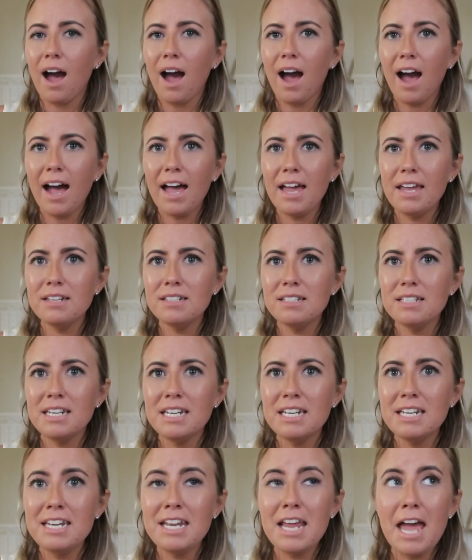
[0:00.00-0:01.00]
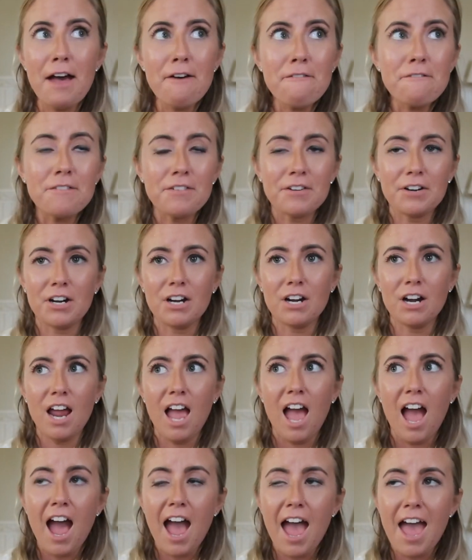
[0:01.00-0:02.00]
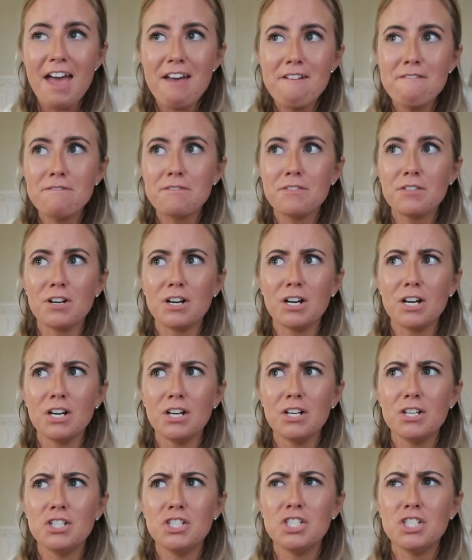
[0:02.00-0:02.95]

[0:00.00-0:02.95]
I never, ever